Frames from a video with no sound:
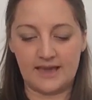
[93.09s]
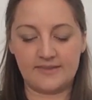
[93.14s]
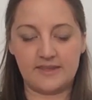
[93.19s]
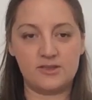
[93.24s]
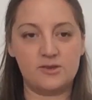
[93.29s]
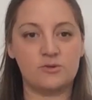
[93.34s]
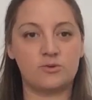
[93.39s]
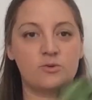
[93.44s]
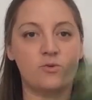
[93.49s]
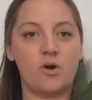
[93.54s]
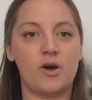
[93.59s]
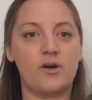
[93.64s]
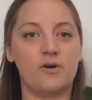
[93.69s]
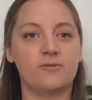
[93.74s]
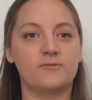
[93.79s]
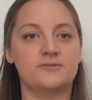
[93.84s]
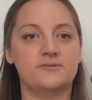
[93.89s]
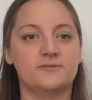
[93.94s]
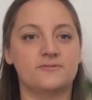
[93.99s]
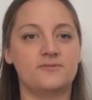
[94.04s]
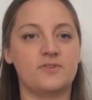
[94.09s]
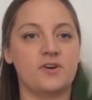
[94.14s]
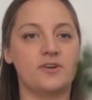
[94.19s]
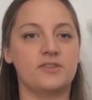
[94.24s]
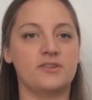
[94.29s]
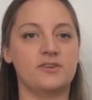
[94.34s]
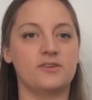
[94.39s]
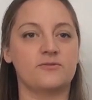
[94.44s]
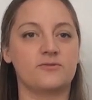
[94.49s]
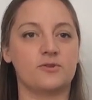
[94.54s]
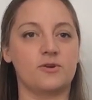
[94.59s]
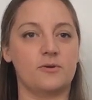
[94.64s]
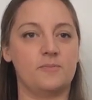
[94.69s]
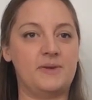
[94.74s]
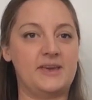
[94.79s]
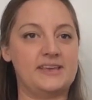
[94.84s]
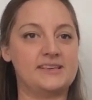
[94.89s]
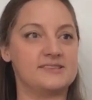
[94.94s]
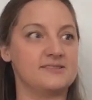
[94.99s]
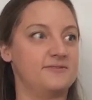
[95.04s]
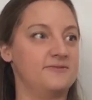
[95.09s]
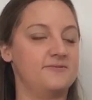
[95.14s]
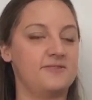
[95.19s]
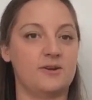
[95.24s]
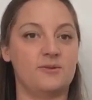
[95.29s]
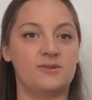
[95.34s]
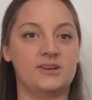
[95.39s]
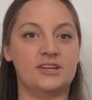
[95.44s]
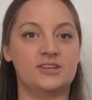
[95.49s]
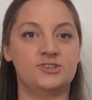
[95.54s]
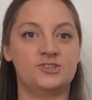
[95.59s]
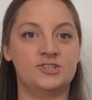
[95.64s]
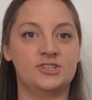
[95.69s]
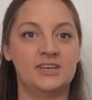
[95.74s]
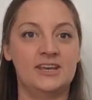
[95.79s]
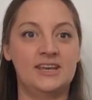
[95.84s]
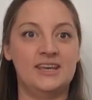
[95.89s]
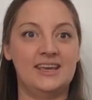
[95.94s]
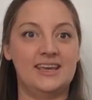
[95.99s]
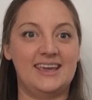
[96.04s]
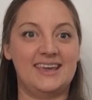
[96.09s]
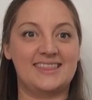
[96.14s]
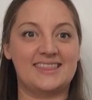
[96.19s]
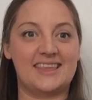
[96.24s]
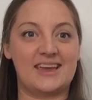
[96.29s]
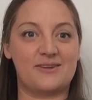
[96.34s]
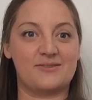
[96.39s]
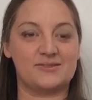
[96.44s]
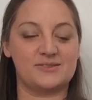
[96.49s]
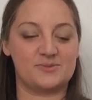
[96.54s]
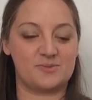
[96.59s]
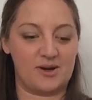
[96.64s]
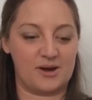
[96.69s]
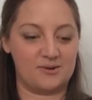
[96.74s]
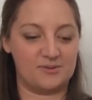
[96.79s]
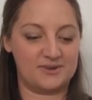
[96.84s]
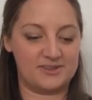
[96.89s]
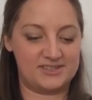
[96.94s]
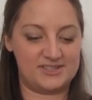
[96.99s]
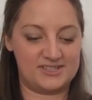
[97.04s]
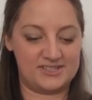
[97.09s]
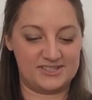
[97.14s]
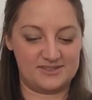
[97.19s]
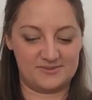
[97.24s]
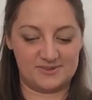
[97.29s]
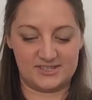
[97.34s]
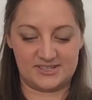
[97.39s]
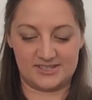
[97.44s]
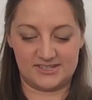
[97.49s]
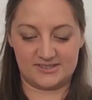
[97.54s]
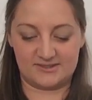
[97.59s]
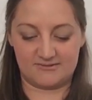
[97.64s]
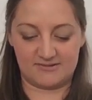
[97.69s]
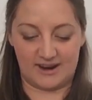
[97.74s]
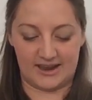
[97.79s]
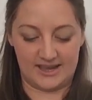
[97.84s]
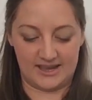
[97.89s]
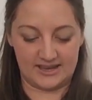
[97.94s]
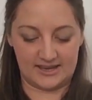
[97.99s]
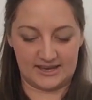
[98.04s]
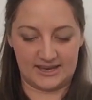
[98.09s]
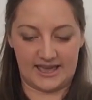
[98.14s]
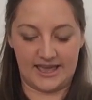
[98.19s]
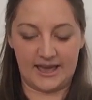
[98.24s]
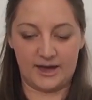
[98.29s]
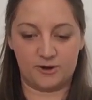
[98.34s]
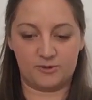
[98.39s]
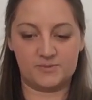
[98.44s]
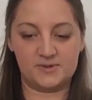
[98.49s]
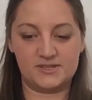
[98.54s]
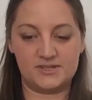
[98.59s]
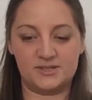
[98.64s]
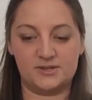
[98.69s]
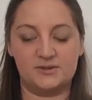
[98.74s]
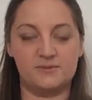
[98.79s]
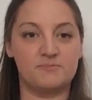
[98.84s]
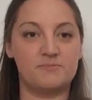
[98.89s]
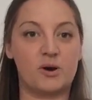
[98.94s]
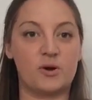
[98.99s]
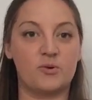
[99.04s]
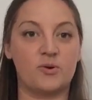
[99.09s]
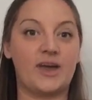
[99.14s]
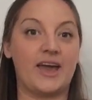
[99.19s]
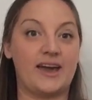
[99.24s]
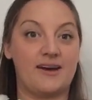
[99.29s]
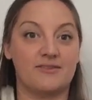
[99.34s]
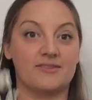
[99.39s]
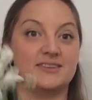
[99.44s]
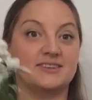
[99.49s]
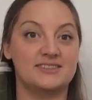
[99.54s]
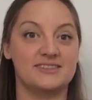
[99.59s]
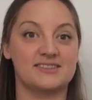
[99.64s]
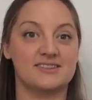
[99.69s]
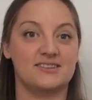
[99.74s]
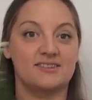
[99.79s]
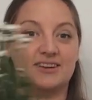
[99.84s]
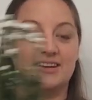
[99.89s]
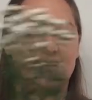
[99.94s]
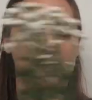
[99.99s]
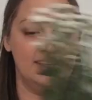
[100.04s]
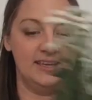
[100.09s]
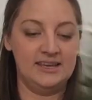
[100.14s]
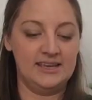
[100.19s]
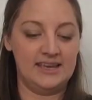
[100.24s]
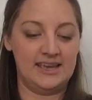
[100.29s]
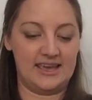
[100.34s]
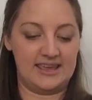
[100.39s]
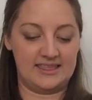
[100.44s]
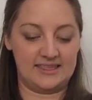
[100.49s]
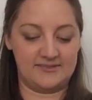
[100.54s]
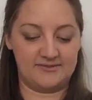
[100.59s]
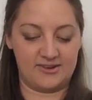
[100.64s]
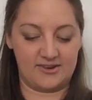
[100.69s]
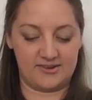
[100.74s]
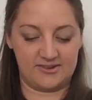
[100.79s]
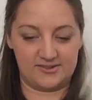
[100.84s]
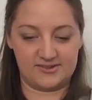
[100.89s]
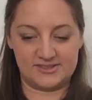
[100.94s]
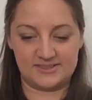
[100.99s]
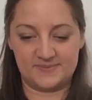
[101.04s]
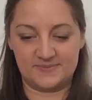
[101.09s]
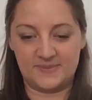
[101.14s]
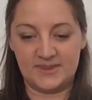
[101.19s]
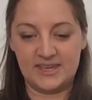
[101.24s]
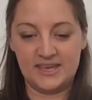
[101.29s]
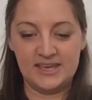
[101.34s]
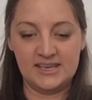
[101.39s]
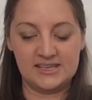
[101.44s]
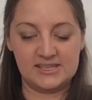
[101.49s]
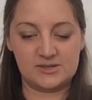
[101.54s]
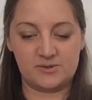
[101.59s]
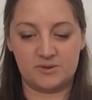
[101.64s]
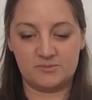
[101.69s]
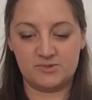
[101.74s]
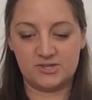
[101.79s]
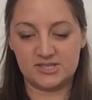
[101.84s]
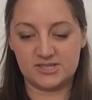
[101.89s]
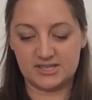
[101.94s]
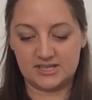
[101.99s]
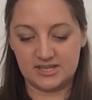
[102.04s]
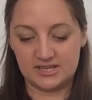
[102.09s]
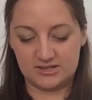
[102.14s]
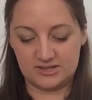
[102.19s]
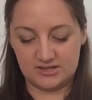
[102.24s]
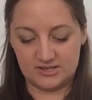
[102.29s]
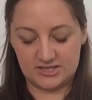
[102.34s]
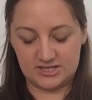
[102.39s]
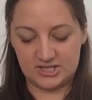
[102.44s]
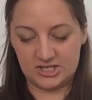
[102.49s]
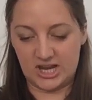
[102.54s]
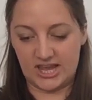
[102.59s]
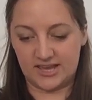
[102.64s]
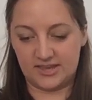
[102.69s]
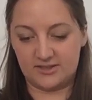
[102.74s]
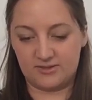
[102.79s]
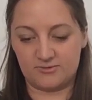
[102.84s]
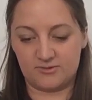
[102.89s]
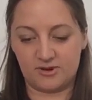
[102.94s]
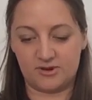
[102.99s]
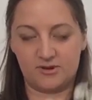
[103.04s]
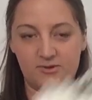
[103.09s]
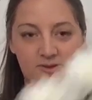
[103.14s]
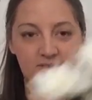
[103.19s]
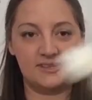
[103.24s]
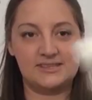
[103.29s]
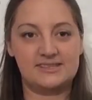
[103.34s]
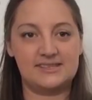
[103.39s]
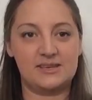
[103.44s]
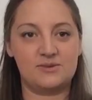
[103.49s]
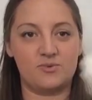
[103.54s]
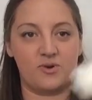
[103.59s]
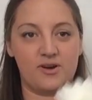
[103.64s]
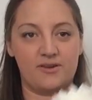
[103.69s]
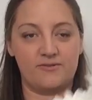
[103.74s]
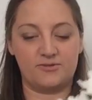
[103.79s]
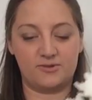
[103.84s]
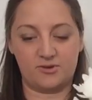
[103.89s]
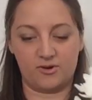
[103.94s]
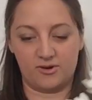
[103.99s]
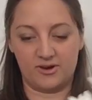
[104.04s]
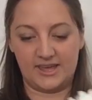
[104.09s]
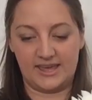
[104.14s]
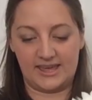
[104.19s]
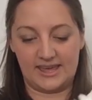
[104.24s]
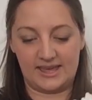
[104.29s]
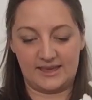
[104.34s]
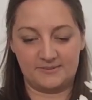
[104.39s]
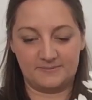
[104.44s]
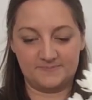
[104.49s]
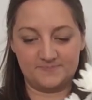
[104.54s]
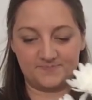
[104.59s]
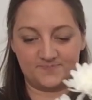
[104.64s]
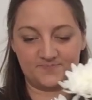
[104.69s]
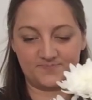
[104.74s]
And then you'll quite often find that you've got a piece of foliage in there as well, which is great, and it helps to bulk out the design in the vase. So I'm just going to check through, see what I've got here.